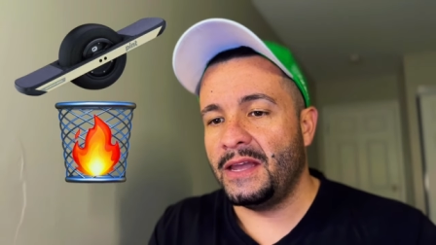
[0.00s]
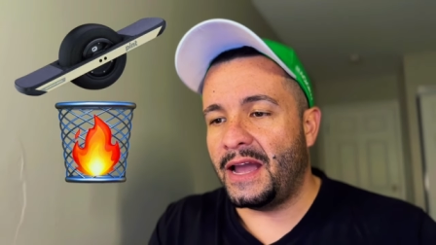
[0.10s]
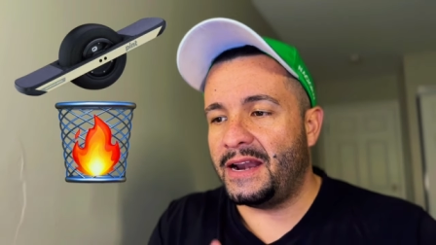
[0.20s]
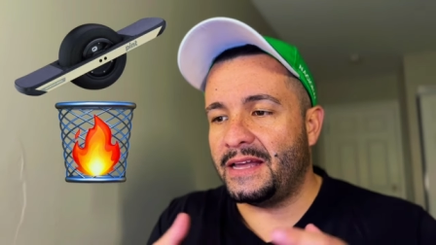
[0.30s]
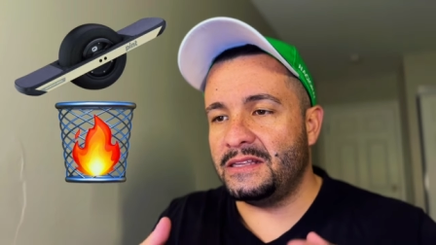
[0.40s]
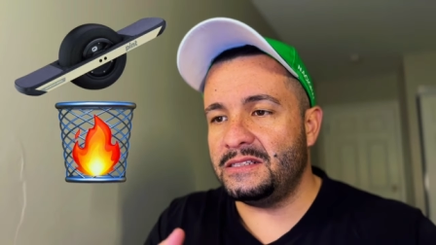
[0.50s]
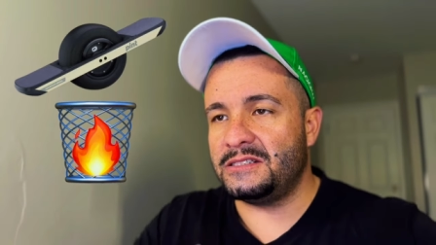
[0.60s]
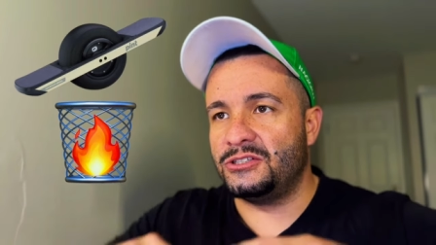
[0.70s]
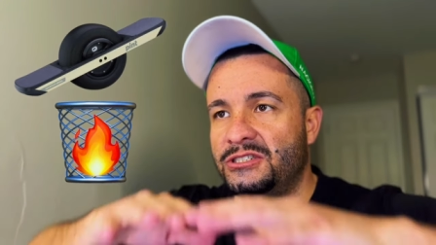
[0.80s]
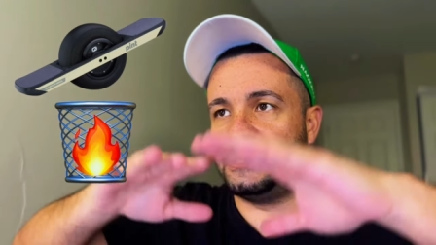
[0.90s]
and at least
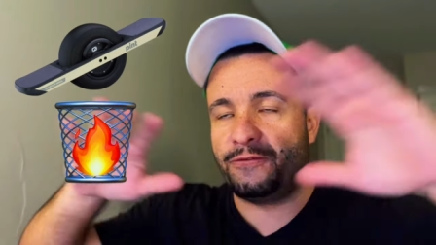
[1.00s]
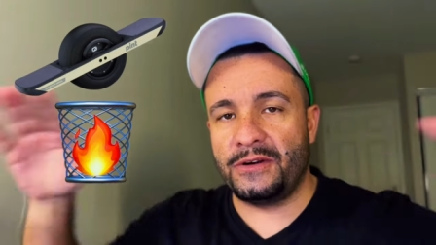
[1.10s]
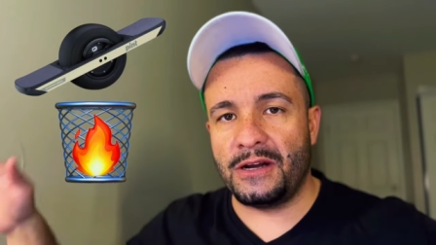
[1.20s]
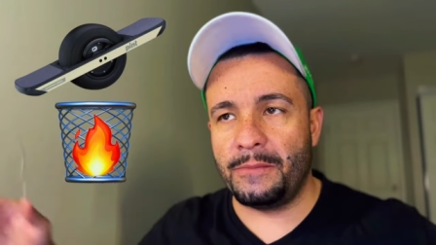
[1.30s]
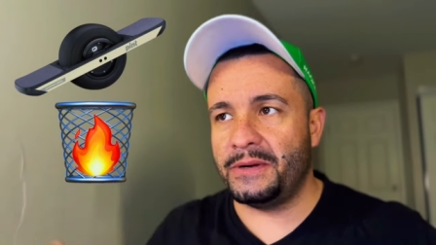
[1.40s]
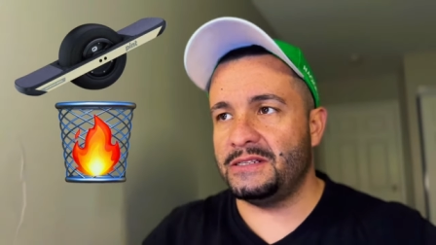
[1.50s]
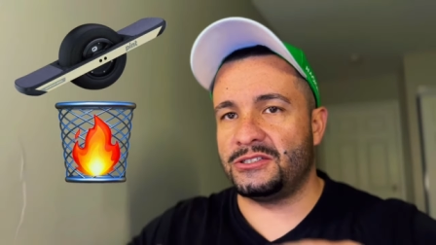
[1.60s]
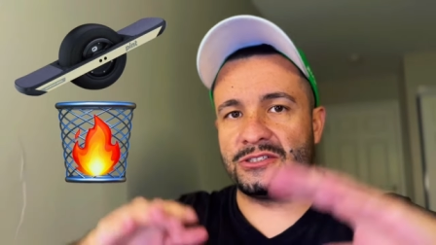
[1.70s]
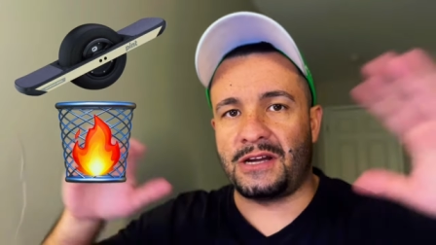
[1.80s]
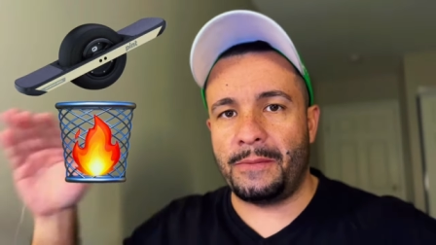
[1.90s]
there's different companies,
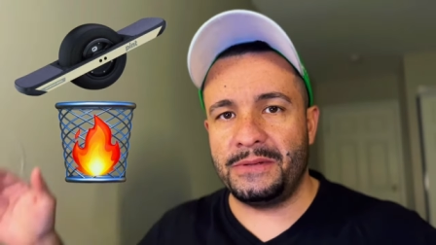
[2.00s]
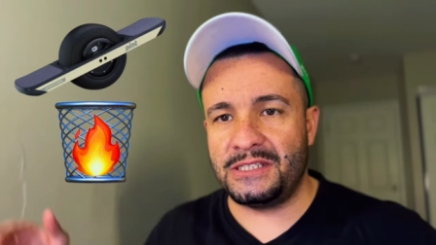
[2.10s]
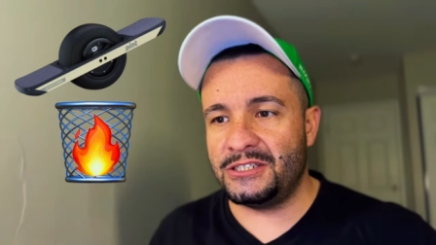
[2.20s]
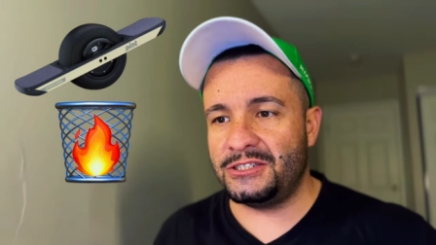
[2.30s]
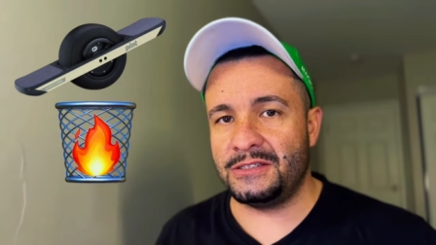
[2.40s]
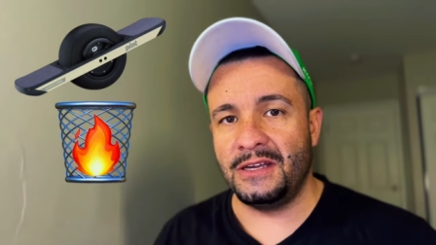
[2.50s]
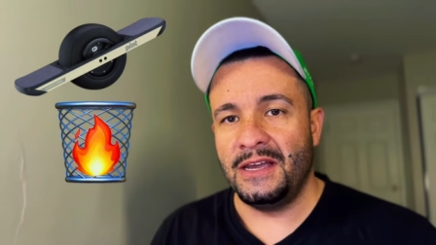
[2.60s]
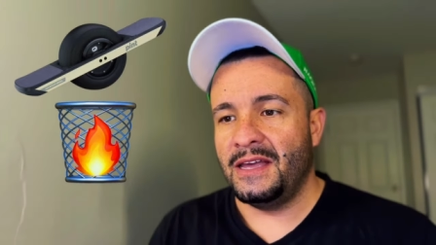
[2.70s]
there's competition.